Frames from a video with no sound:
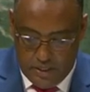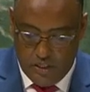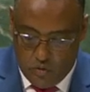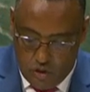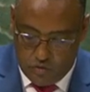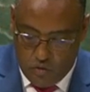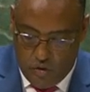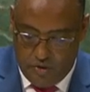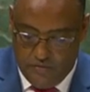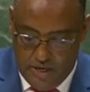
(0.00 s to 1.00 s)
It
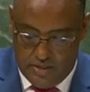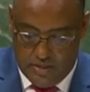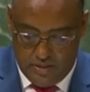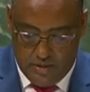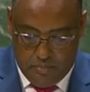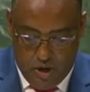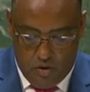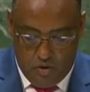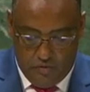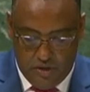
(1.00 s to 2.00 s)
also revealed the
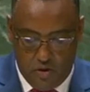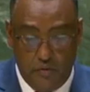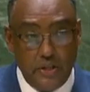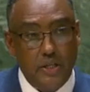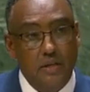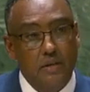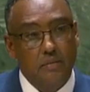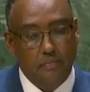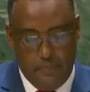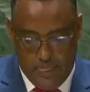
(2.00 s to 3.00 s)
power of innovation
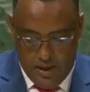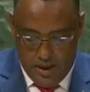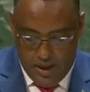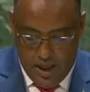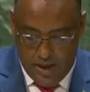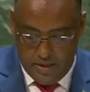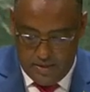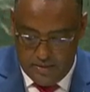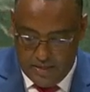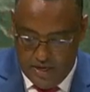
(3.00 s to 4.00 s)
and
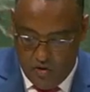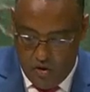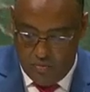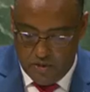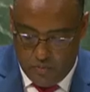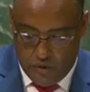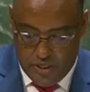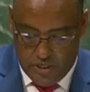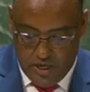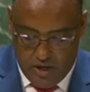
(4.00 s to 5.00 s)
the enormous
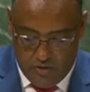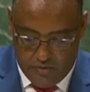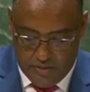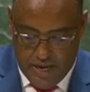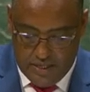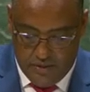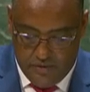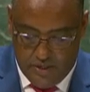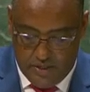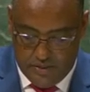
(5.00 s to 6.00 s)
potential of
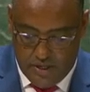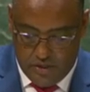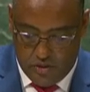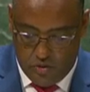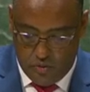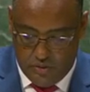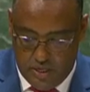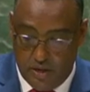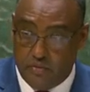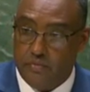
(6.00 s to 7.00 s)
scientific research to
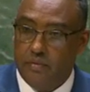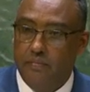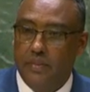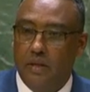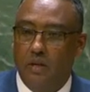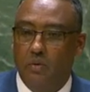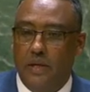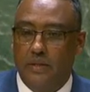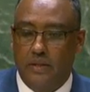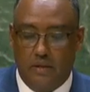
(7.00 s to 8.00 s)
serve
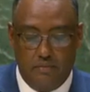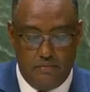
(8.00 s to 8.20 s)
humanity.